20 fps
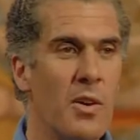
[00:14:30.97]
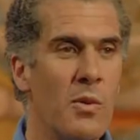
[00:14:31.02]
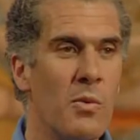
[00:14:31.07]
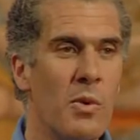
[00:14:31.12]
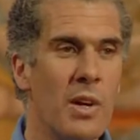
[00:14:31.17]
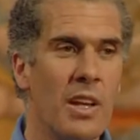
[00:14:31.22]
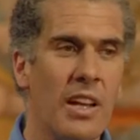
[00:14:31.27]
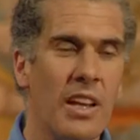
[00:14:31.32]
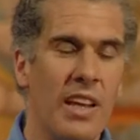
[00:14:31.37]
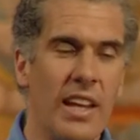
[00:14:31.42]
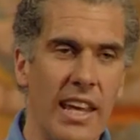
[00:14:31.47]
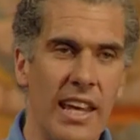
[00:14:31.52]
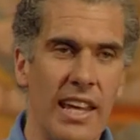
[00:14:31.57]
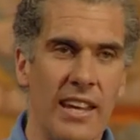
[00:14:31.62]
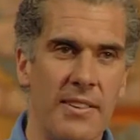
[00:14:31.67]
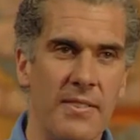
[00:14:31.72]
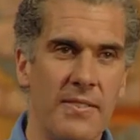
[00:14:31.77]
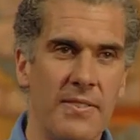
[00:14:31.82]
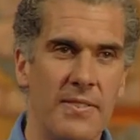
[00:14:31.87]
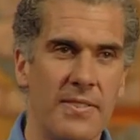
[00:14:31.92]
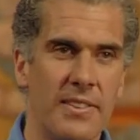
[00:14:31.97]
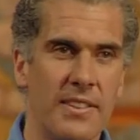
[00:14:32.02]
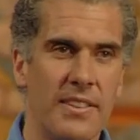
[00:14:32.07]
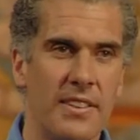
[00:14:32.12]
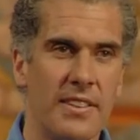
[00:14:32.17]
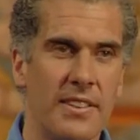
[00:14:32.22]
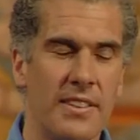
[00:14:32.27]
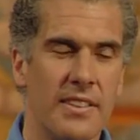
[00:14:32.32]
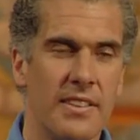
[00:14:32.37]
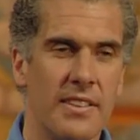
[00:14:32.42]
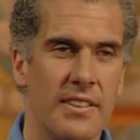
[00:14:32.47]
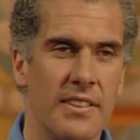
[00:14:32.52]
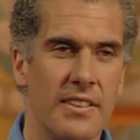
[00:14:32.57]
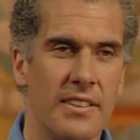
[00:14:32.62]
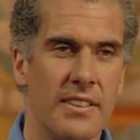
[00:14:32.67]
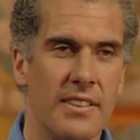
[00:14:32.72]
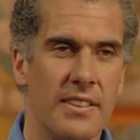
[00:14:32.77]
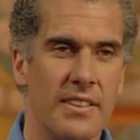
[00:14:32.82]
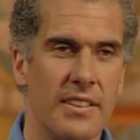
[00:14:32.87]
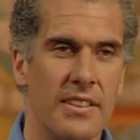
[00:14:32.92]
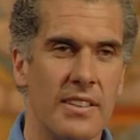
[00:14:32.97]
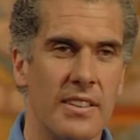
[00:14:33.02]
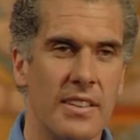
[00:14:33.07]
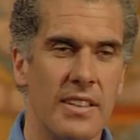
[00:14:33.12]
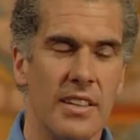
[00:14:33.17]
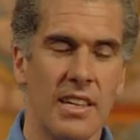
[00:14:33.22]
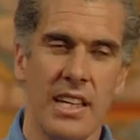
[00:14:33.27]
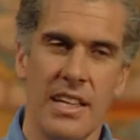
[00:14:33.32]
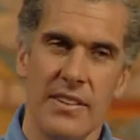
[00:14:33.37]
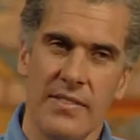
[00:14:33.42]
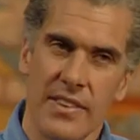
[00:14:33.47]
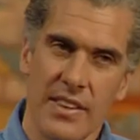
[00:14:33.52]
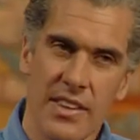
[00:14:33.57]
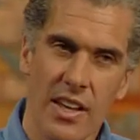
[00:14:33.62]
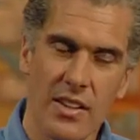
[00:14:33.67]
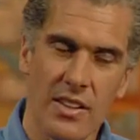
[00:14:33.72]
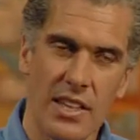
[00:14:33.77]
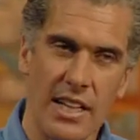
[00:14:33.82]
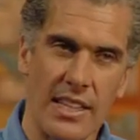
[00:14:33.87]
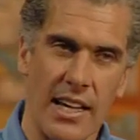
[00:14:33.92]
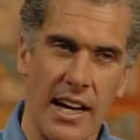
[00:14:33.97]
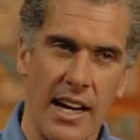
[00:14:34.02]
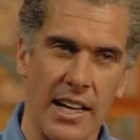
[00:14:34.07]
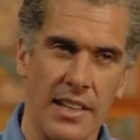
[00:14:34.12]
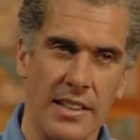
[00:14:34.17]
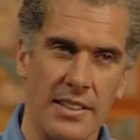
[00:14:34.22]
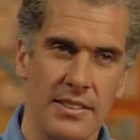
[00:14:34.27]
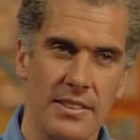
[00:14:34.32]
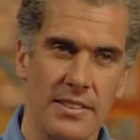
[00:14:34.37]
will live even though they die.